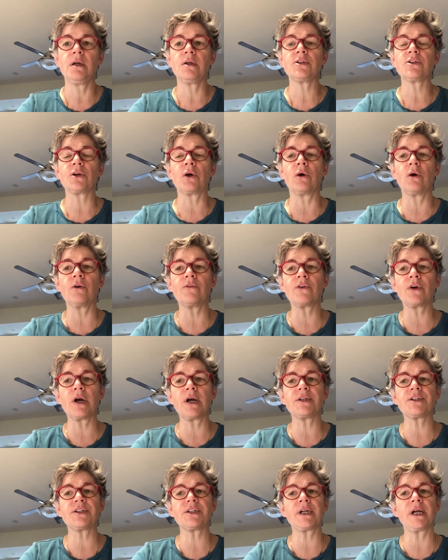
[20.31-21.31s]
So over
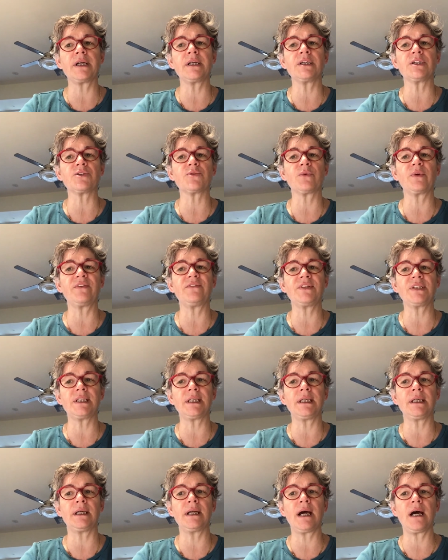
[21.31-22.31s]
our studies, we've
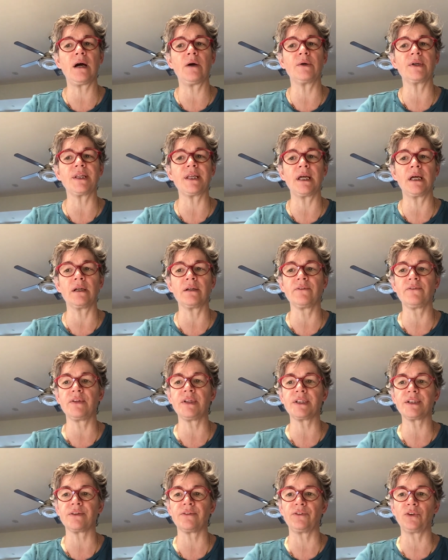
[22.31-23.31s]
seen how at the end of
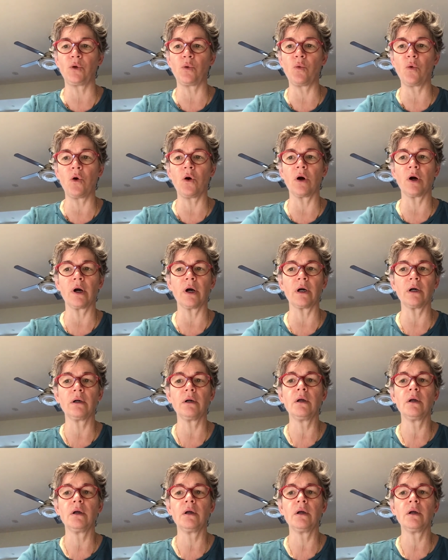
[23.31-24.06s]
the Civil War,